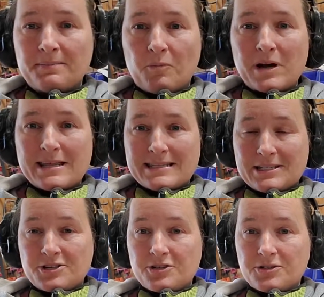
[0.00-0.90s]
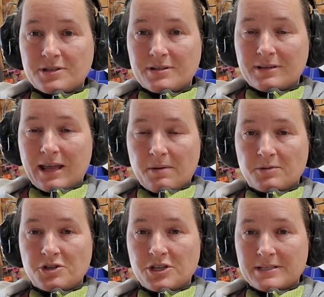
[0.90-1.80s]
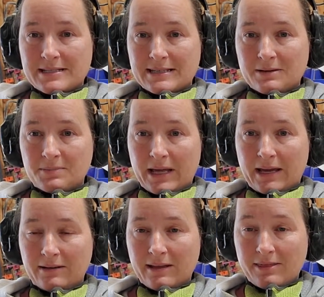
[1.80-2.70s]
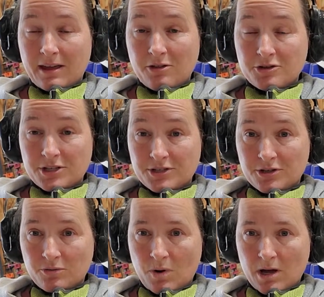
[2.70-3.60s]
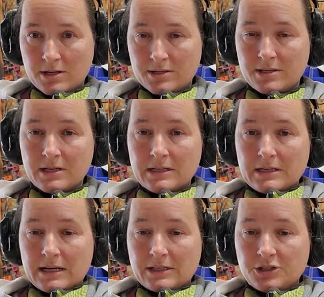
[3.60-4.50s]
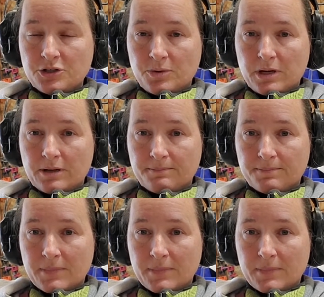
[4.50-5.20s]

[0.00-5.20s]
one of the sisters came up to Jesus and complained that the other sister was not doing